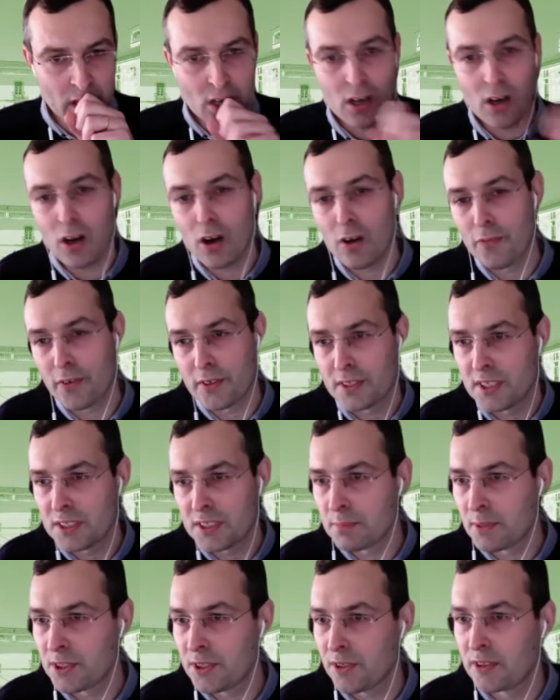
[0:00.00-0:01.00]
Often these
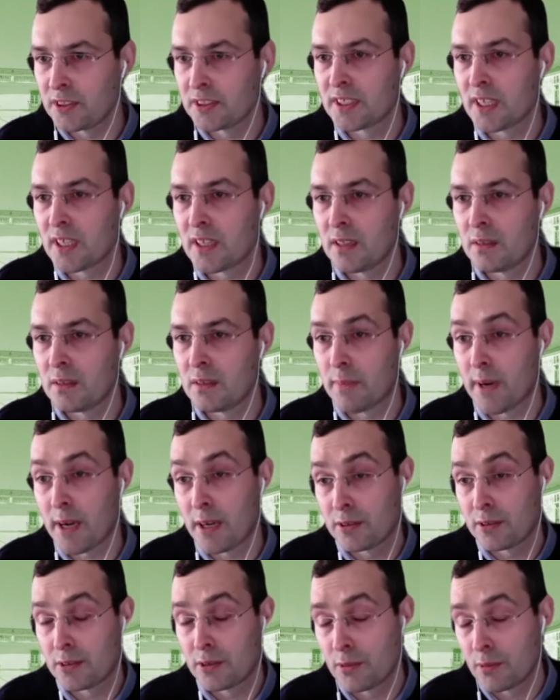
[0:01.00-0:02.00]
materials are
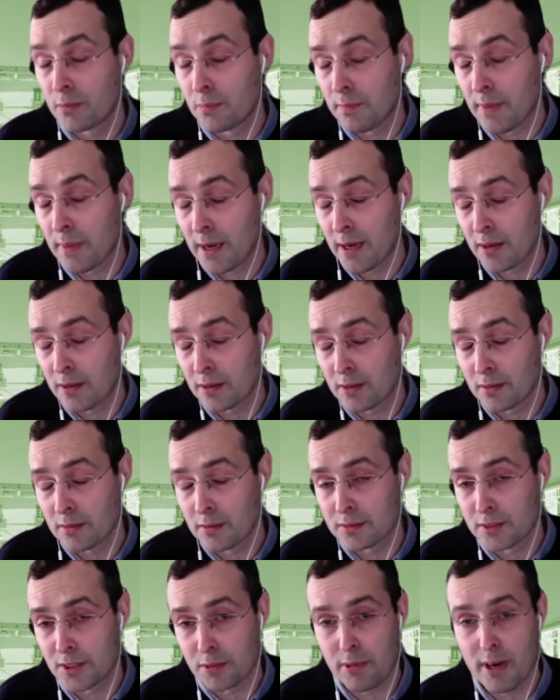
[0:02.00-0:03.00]

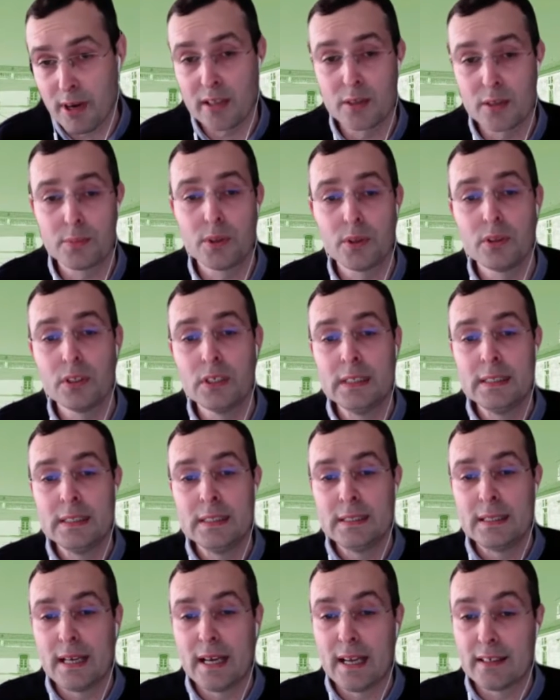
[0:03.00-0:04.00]
biodegradable
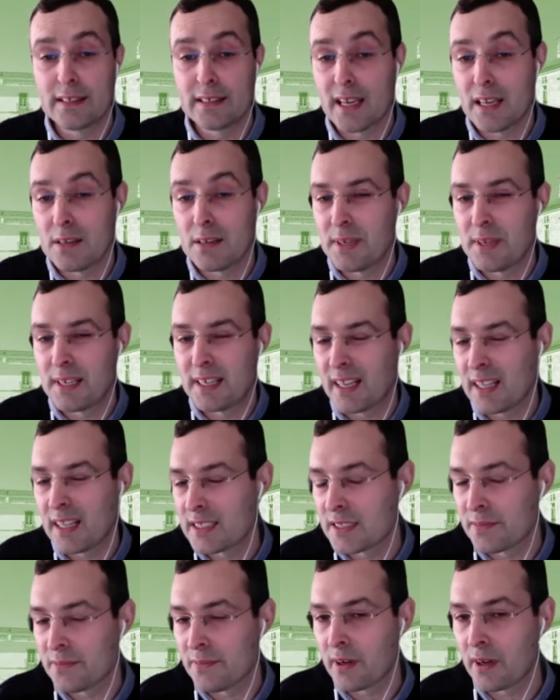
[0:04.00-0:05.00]
and can be
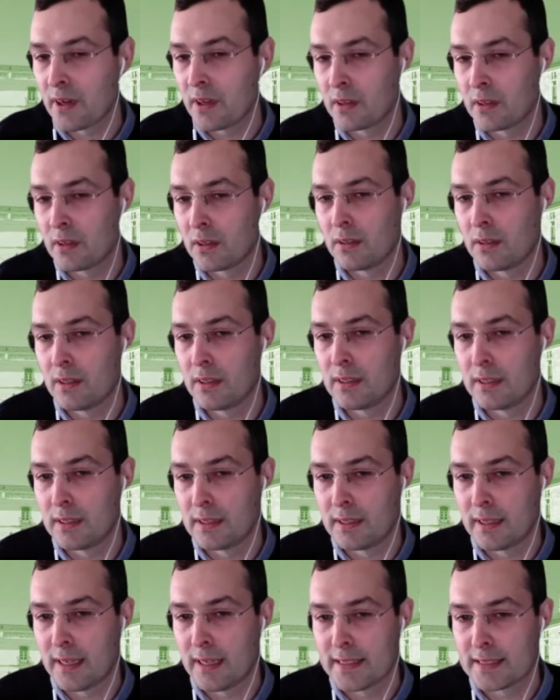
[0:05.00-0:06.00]
classified
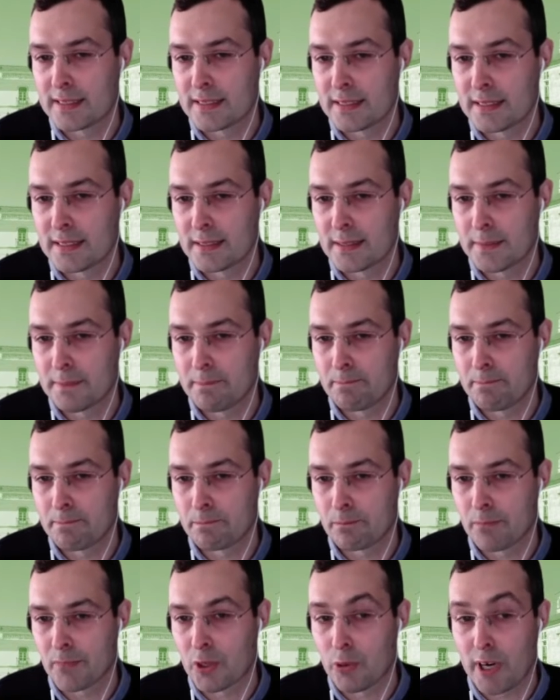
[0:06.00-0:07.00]
as a
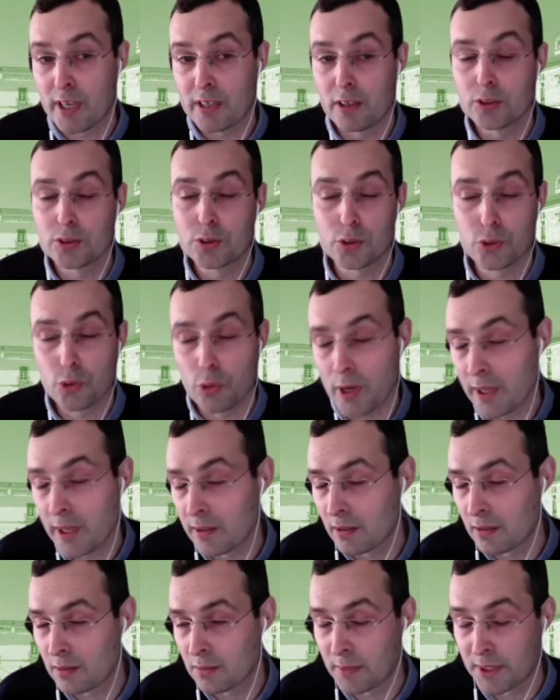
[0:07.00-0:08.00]

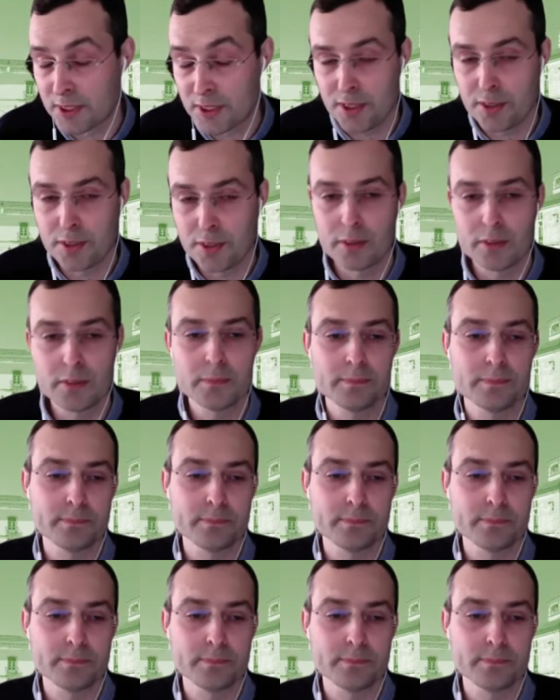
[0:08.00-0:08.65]
cradle-to-cradle material.